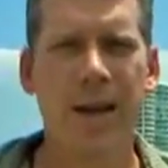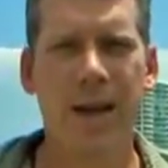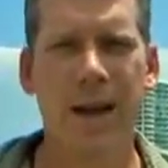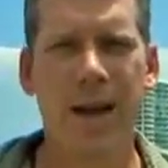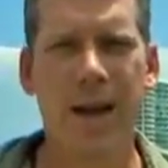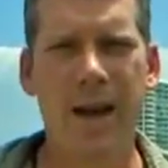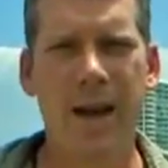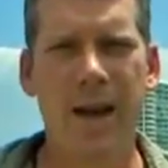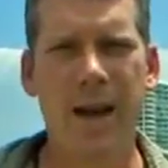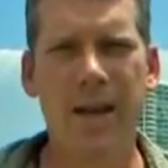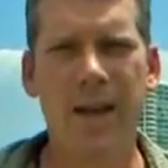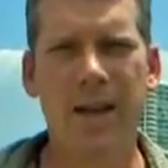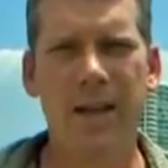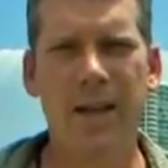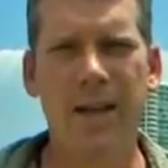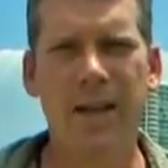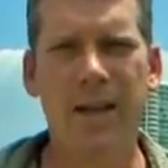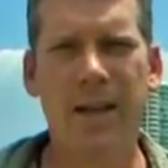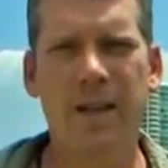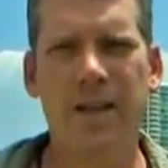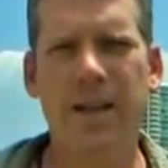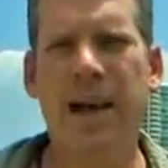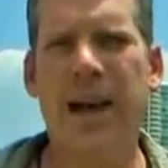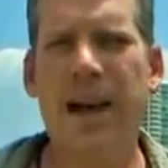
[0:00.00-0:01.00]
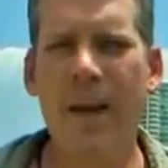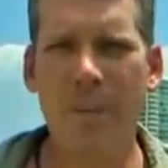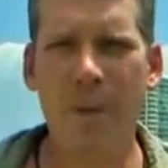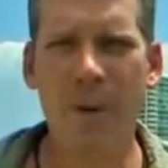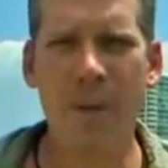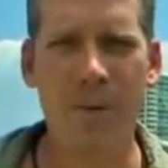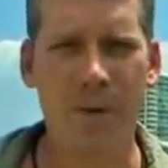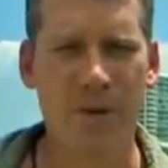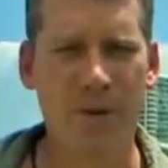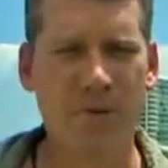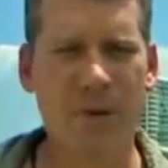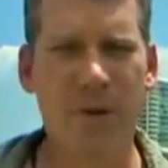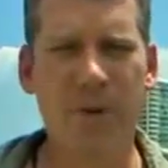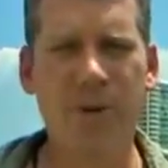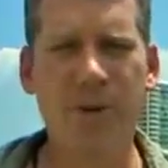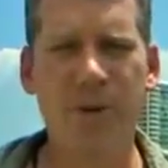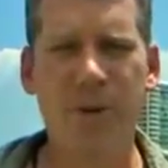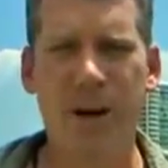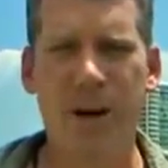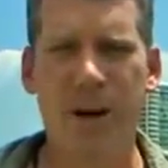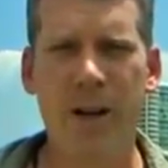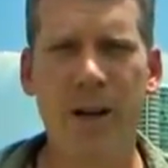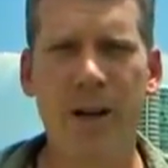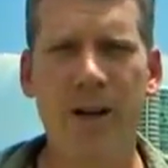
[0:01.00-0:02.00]
And uh, a lot of people are
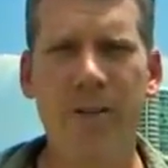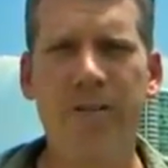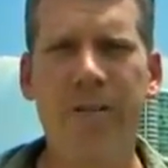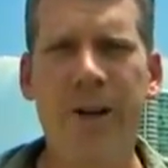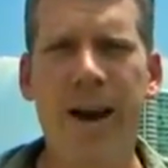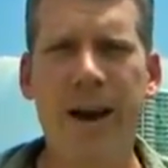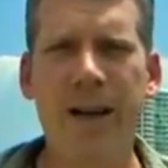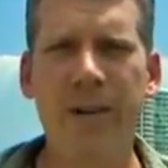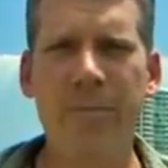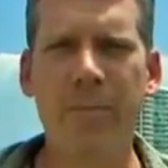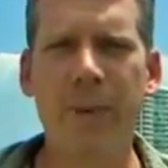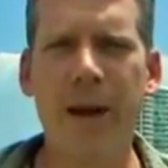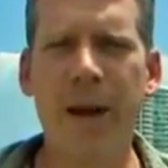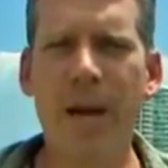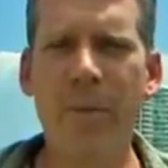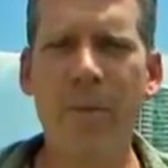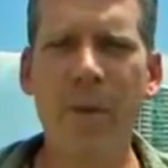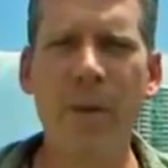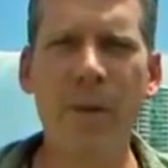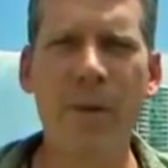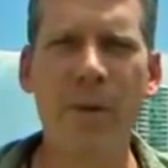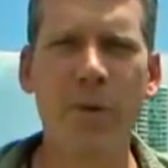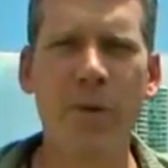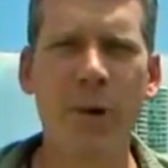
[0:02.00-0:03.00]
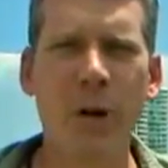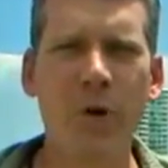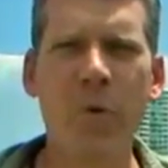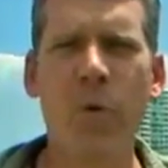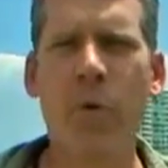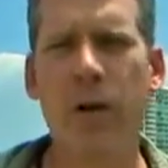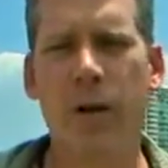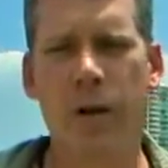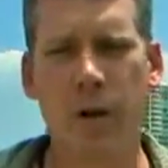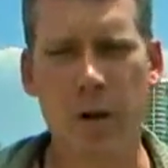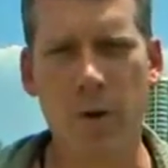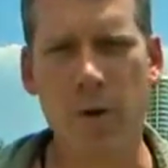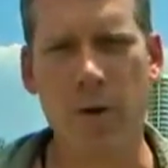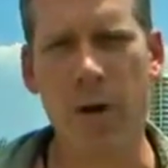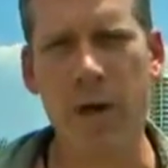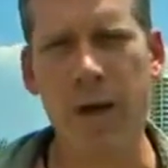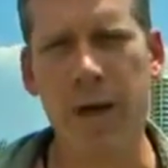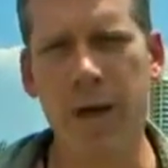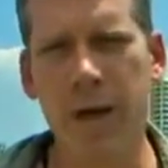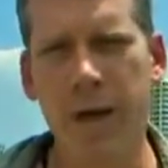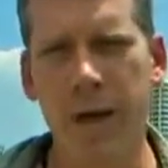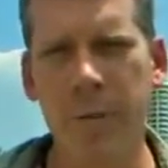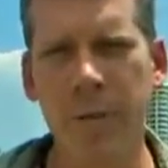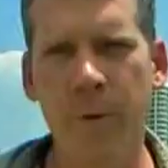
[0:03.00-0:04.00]
frustrated. In fact, many people don't want to go
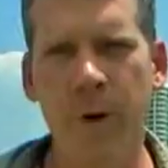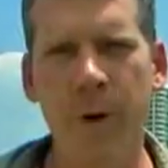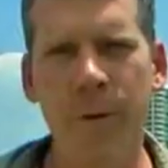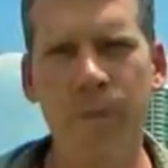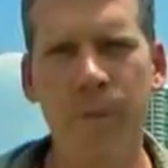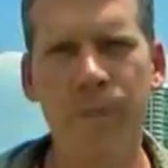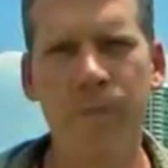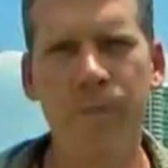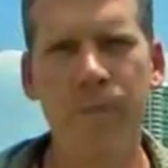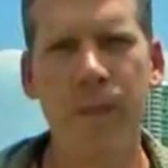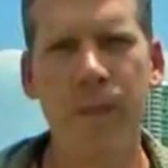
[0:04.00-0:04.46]
on camera